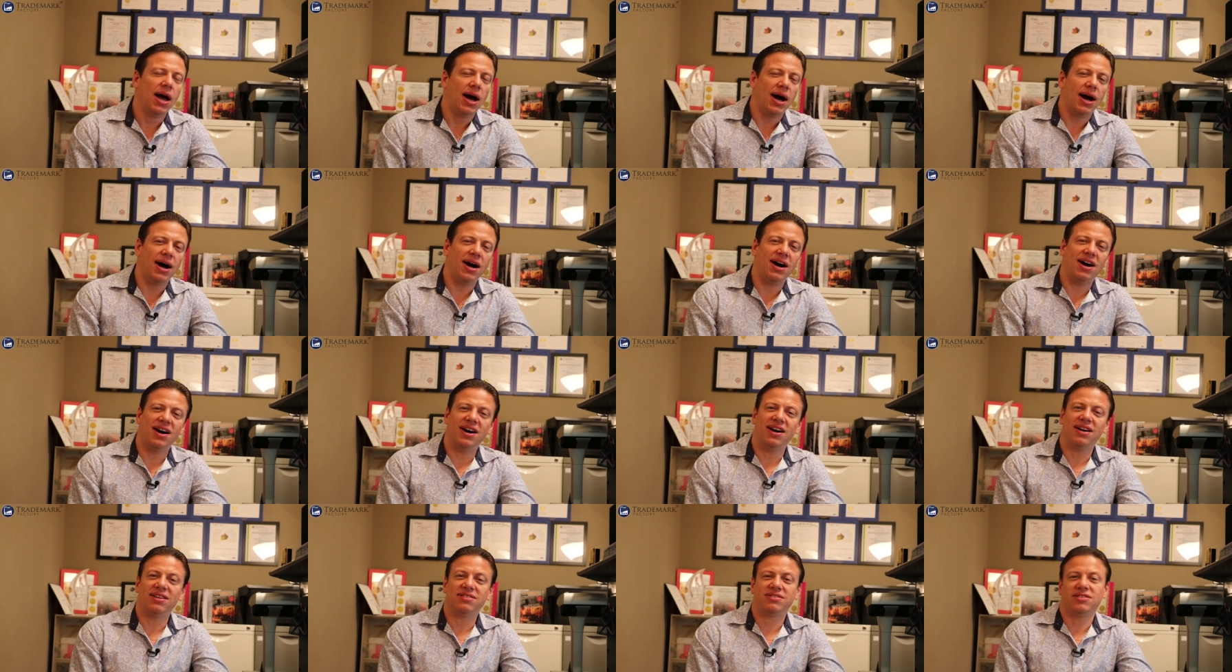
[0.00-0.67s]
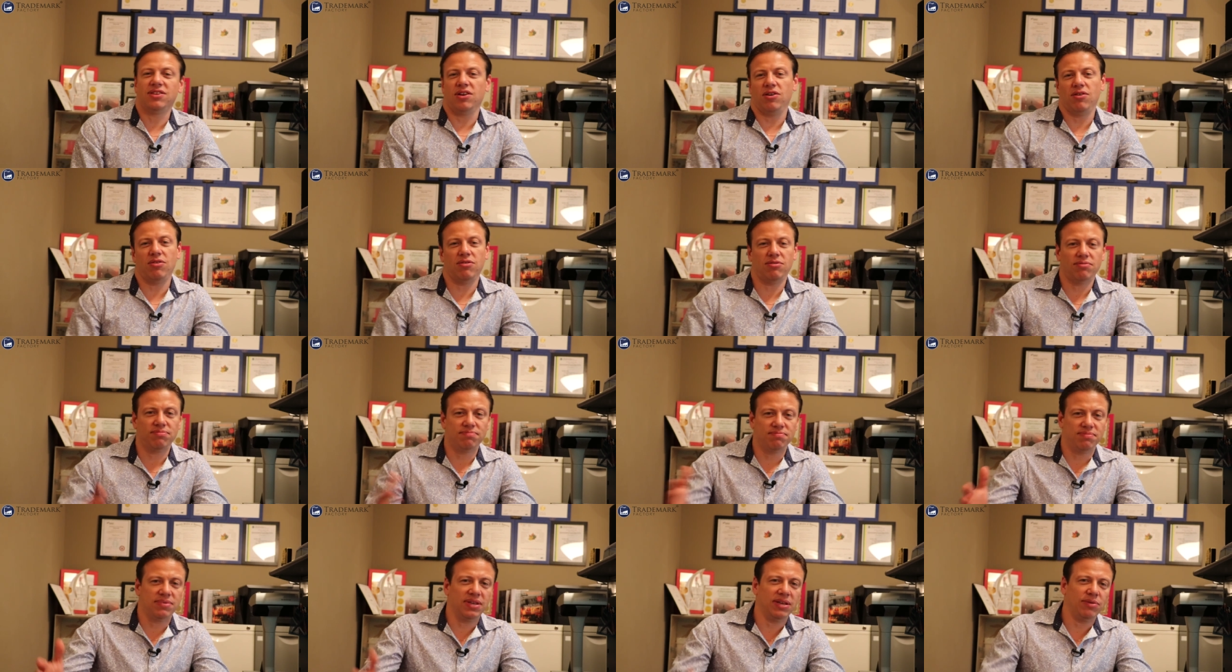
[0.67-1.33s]
Uh, so
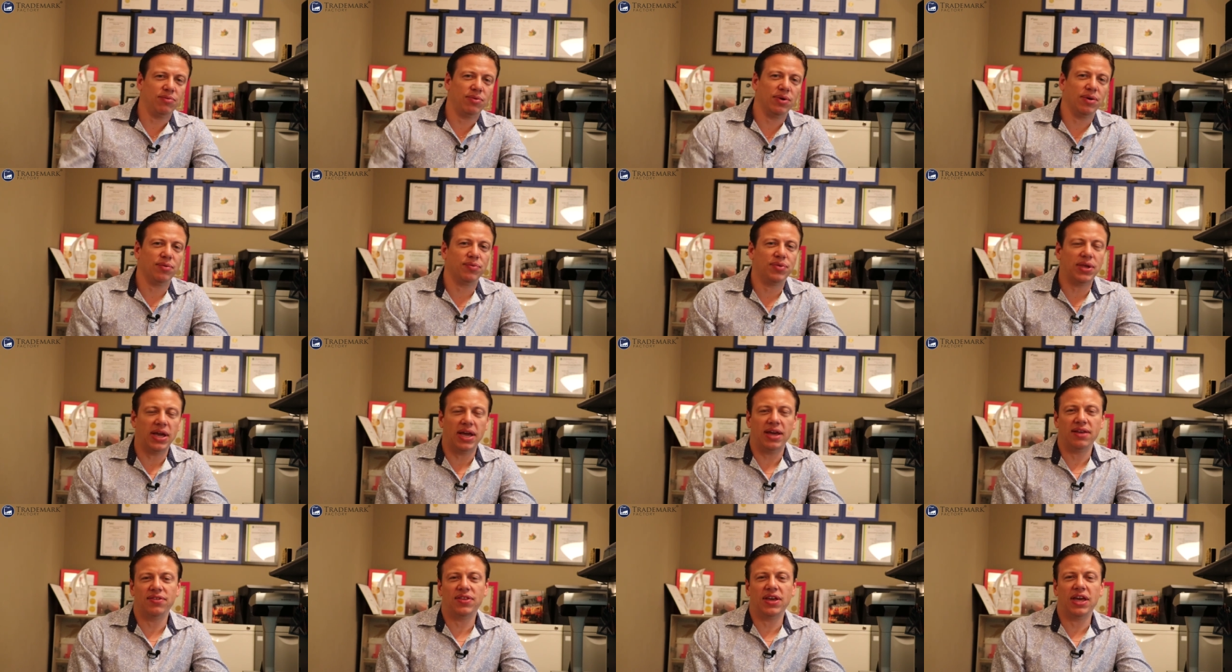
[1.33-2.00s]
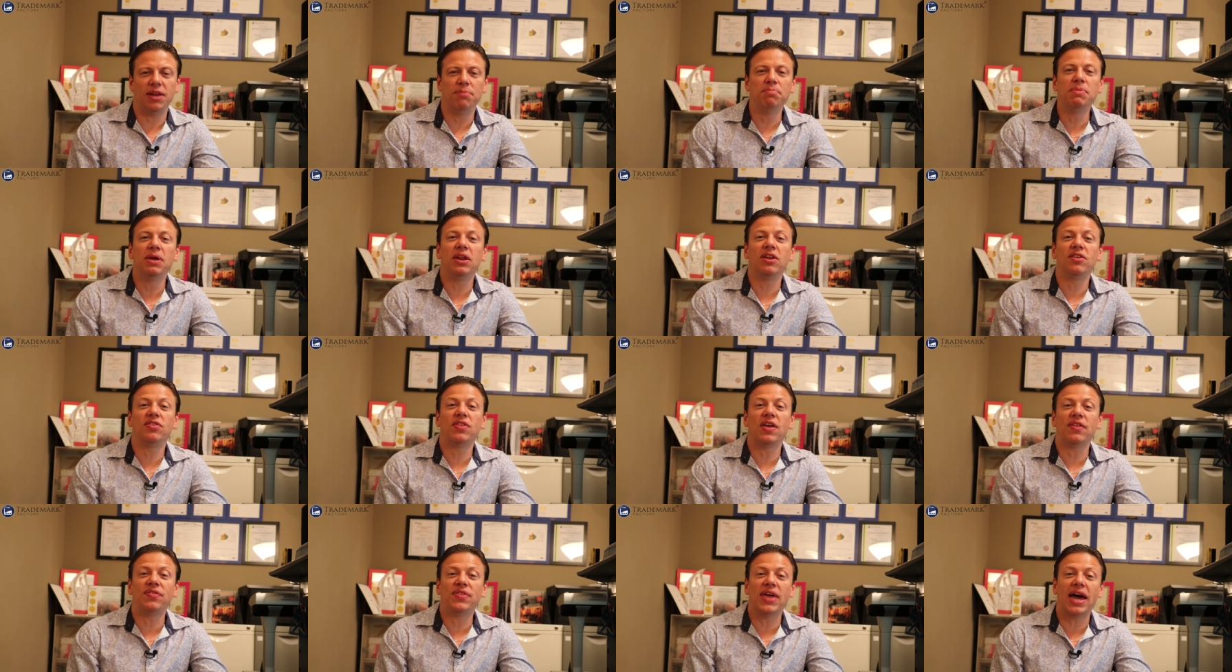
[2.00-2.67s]
they, they, they admitted
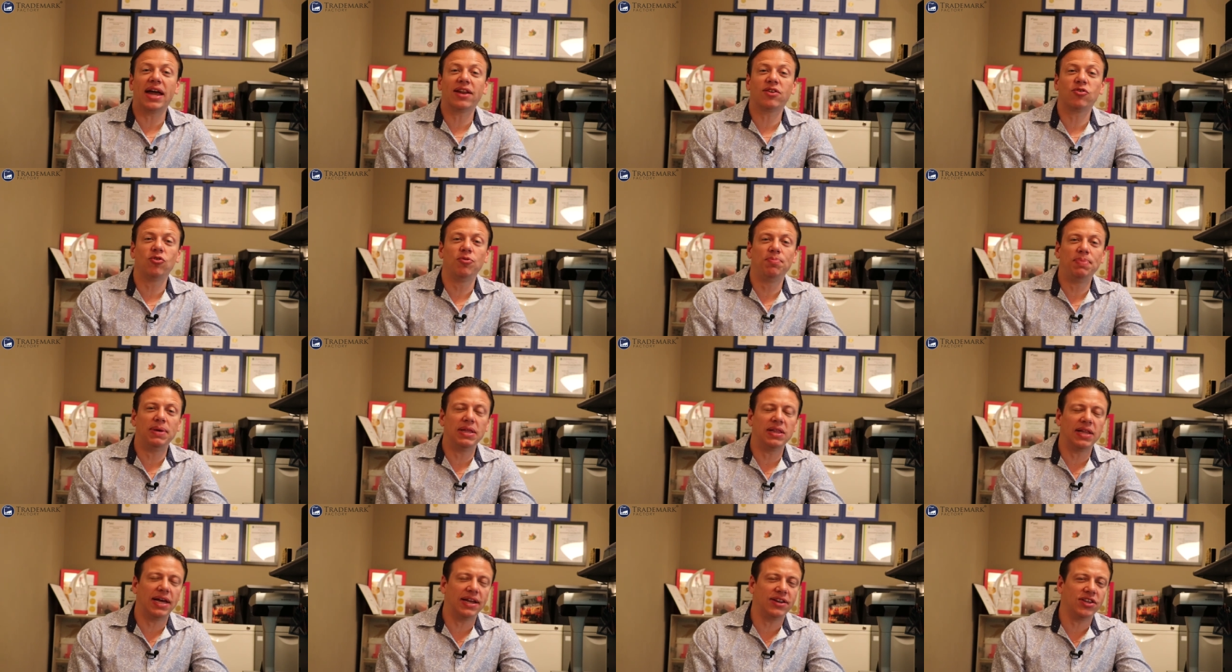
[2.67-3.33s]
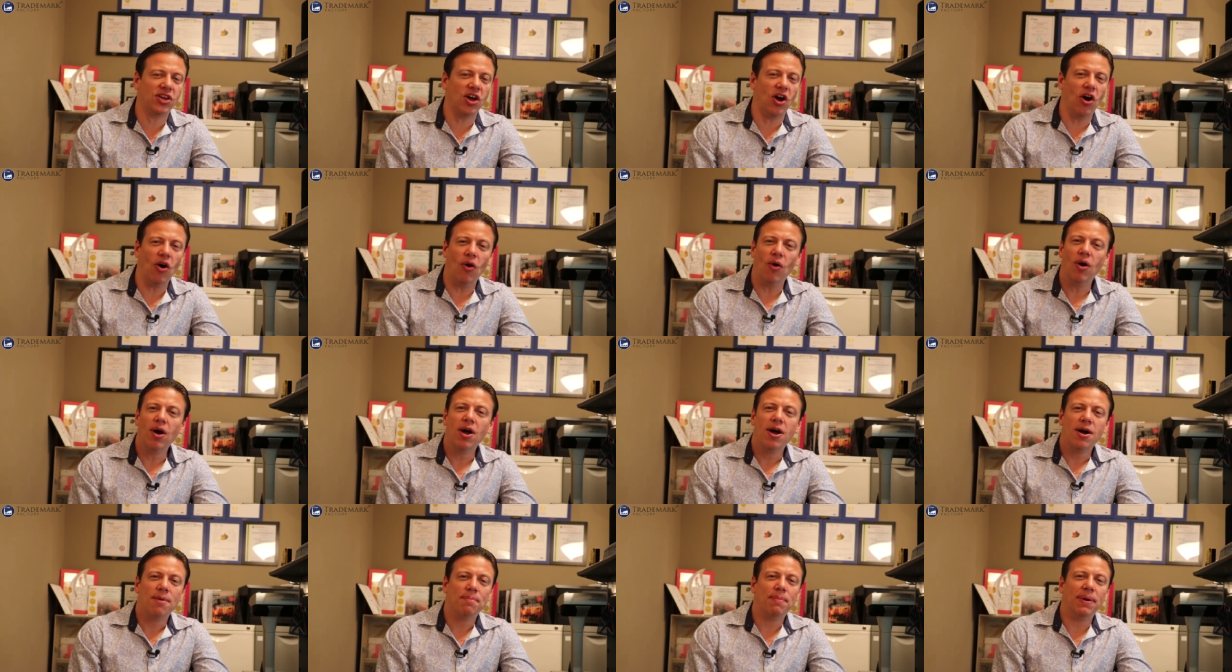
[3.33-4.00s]
that that could be let go,
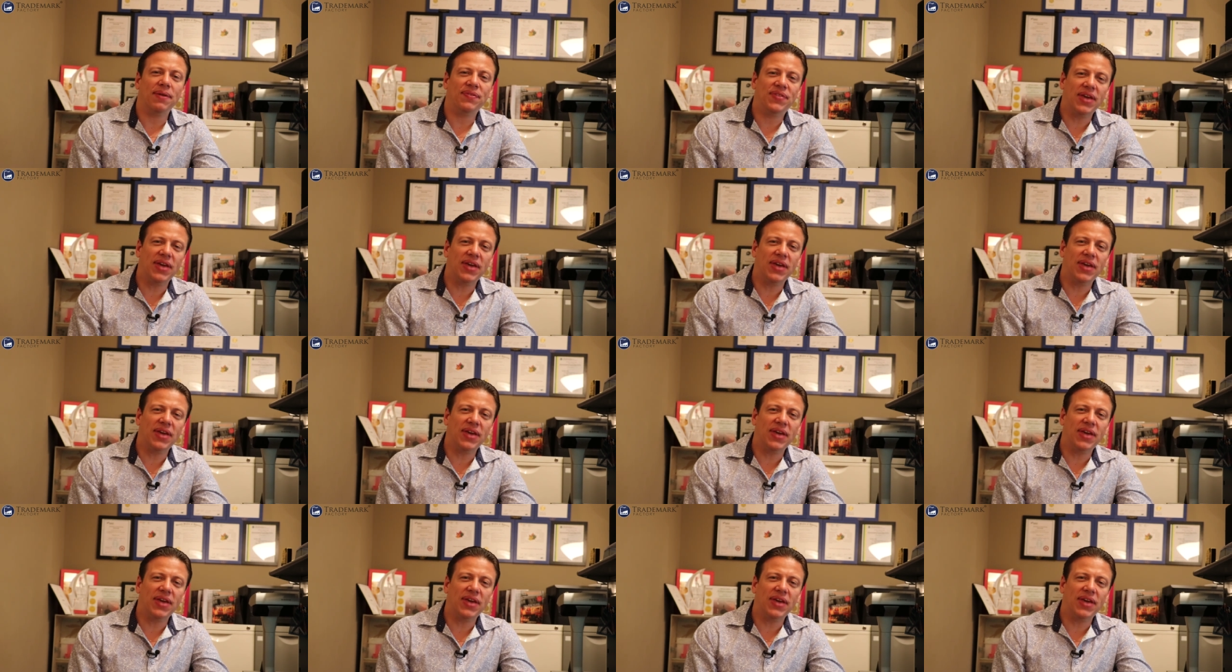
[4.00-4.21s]
but